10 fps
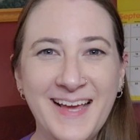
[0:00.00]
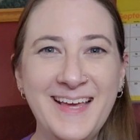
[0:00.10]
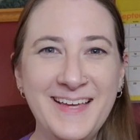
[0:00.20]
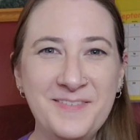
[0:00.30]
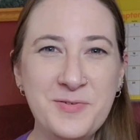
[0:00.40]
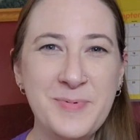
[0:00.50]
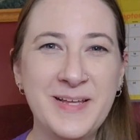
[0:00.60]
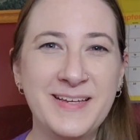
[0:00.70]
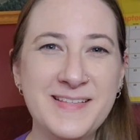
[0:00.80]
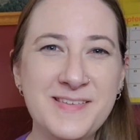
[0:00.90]
Hey
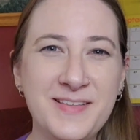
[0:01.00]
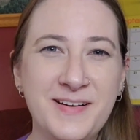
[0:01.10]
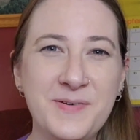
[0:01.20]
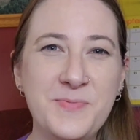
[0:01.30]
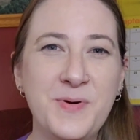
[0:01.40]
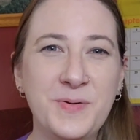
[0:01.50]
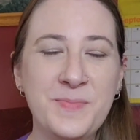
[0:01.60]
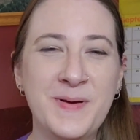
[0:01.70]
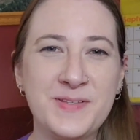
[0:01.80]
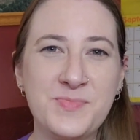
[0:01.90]
everybody, it's Alara.
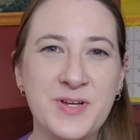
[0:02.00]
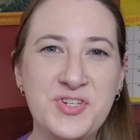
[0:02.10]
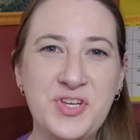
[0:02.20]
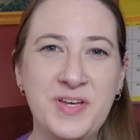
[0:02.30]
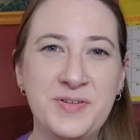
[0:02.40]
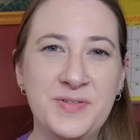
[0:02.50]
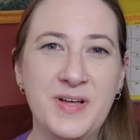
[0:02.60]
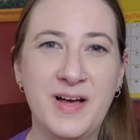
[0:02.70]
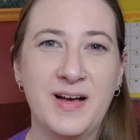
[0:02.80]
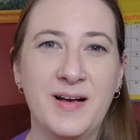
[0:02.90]
Welcome back to my channel.